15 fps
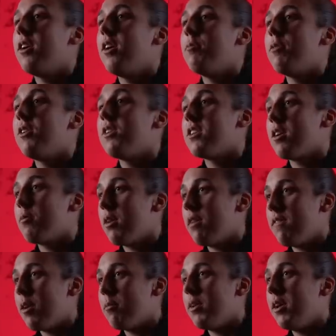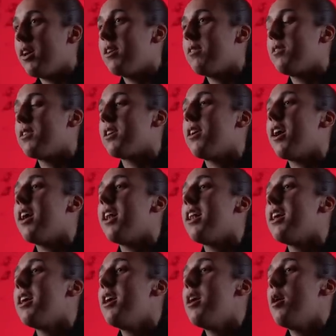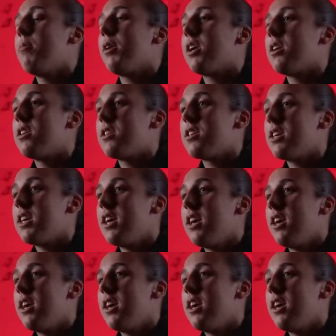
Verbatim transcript: emotions that my family was getting, because